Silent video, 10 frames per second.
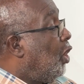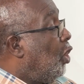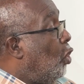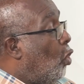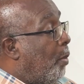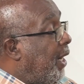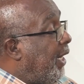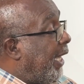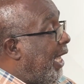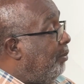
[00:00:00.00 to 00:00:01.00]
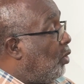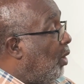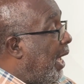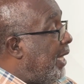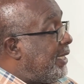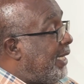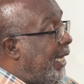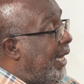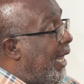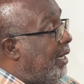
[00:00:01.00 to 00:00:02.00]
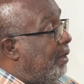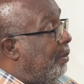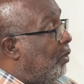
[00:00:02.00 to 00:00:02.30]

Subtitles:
Nobody came to and say that